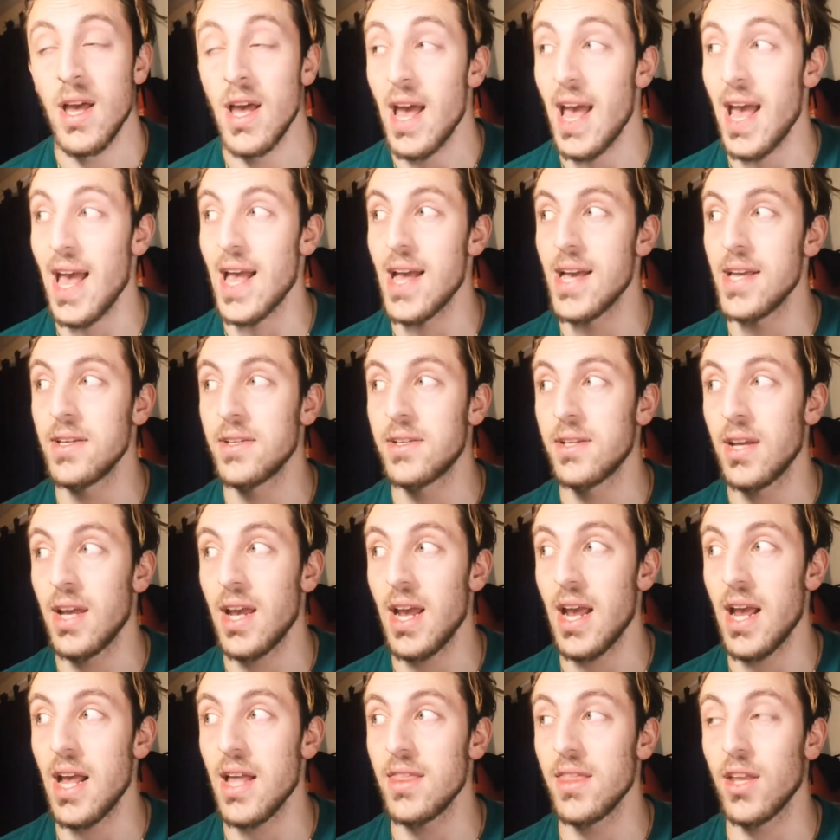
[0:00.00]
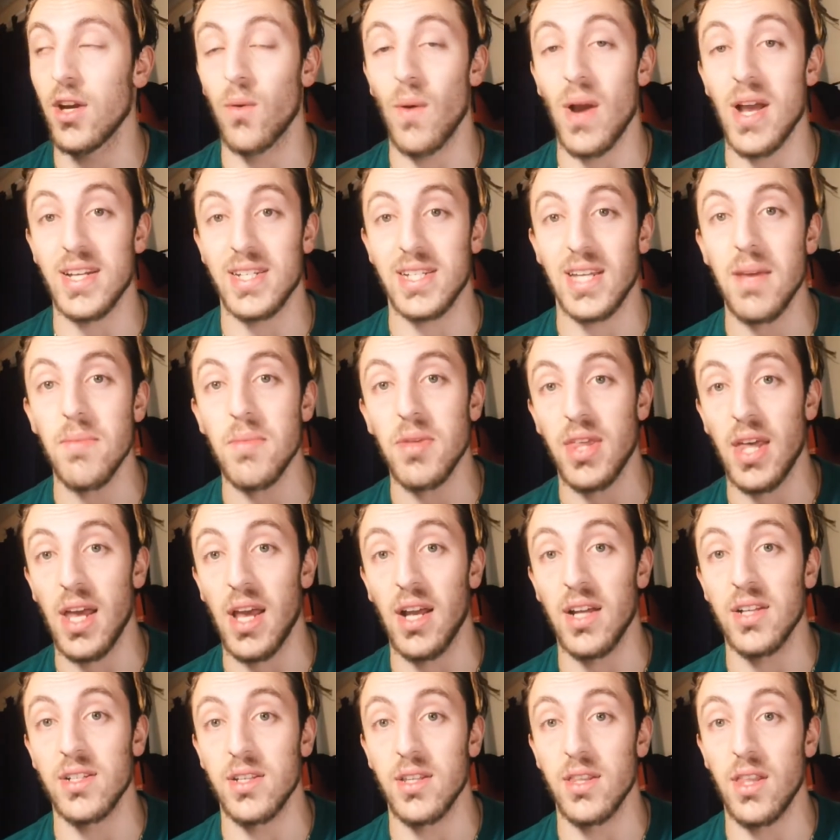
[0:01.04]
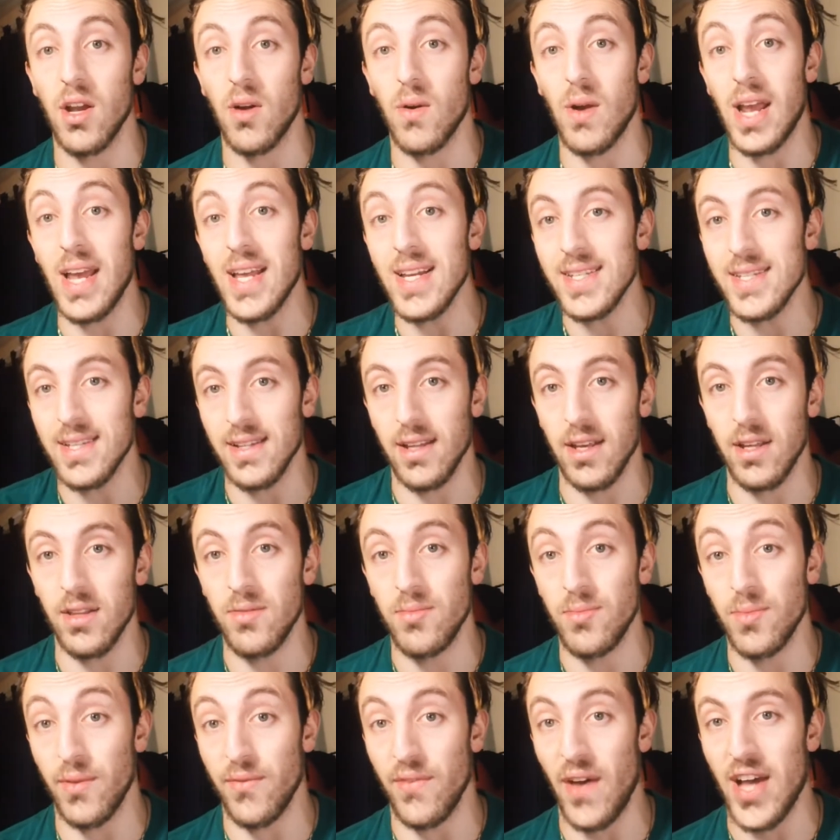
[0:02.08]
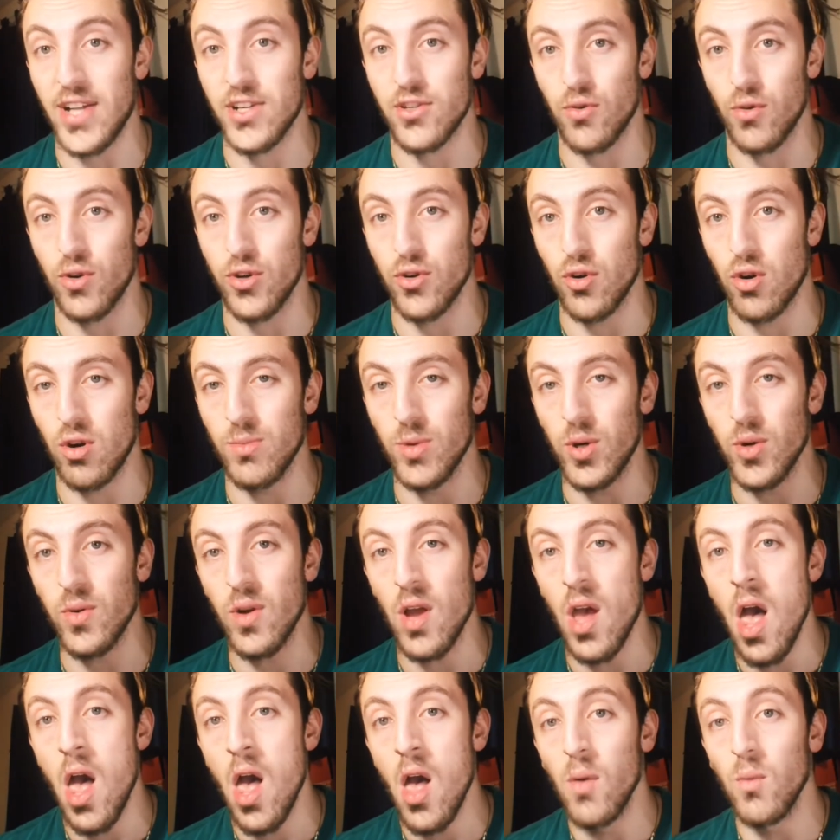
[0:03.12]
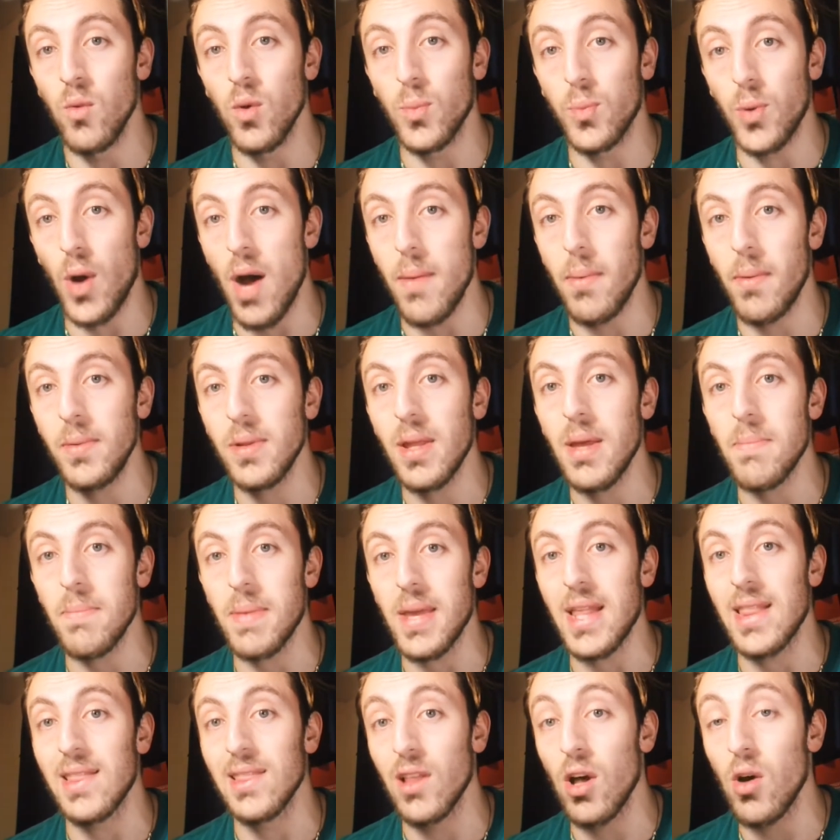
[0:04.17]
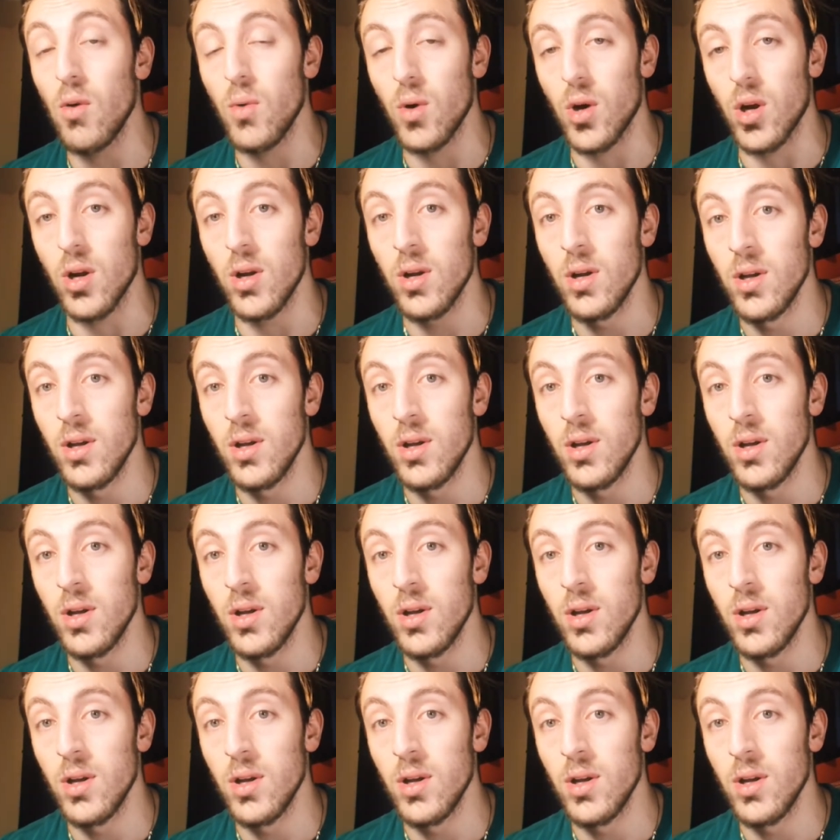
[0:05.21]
And in the grand scheme of things, their insulin, the fat storage hormone, will probably be lower